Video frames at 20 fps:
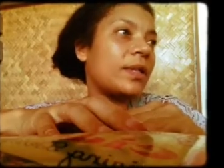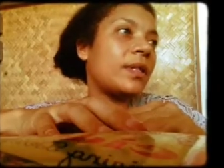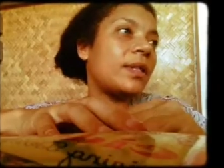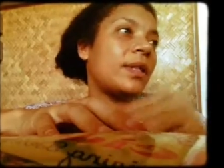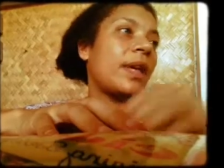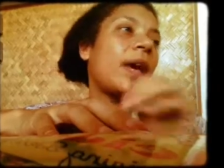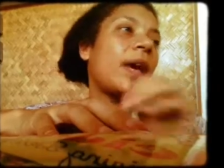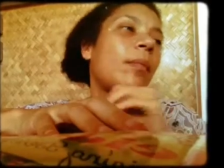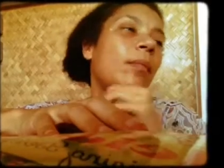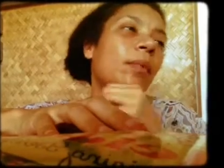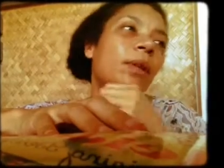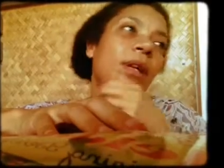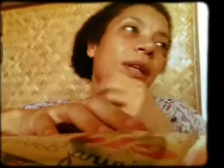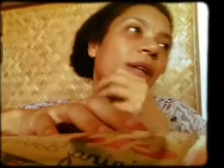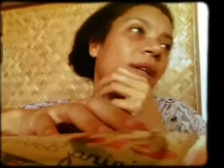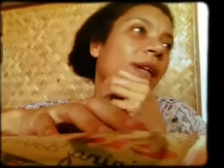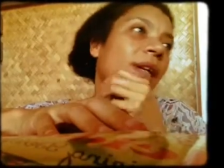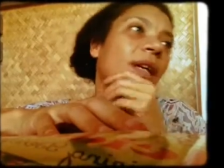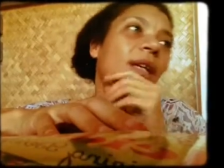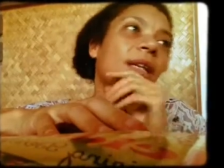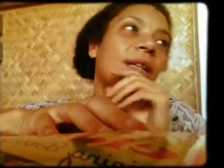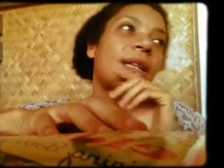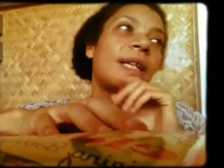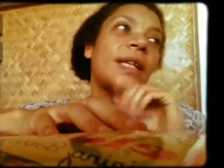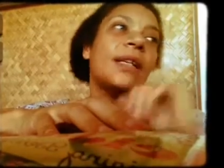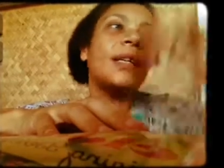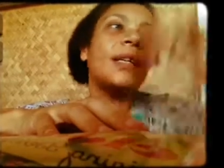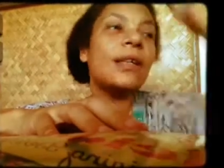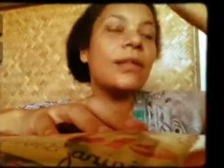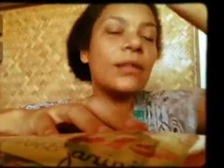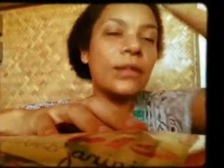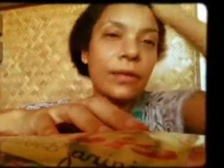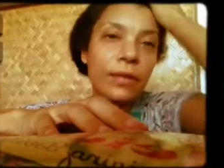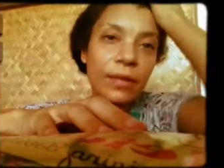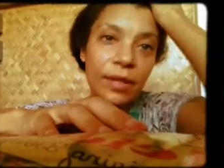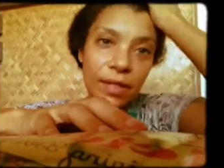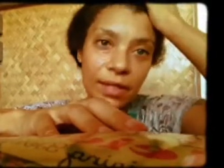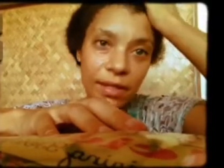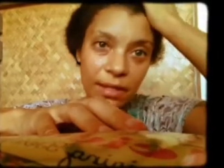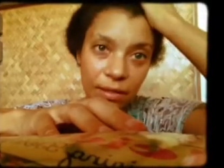is happening, and so
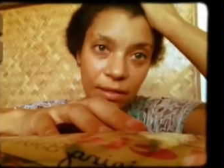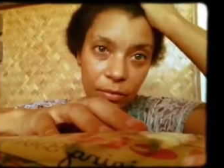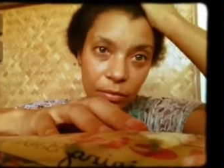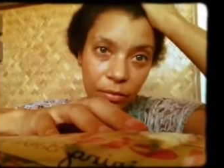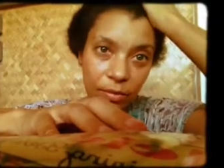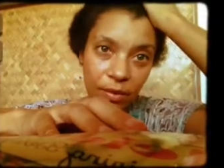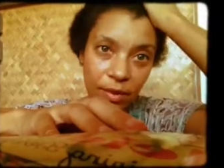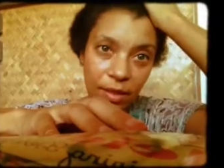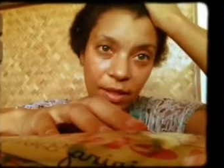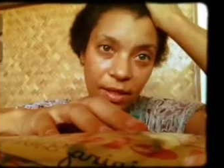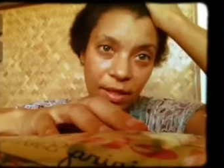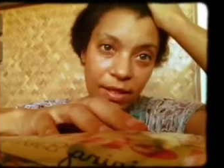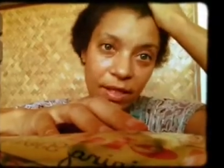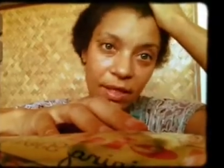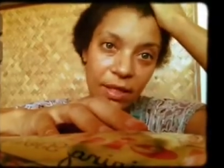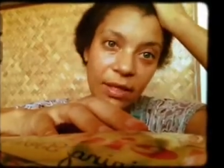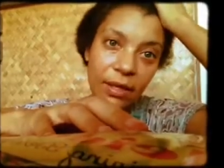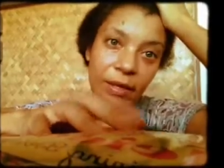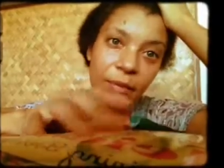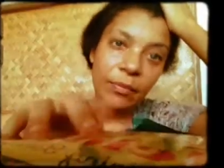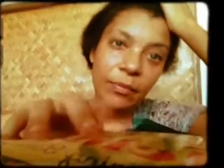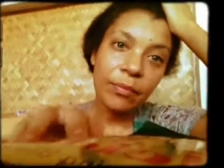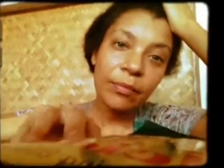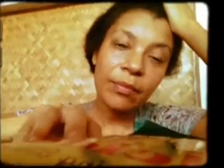this is the deal.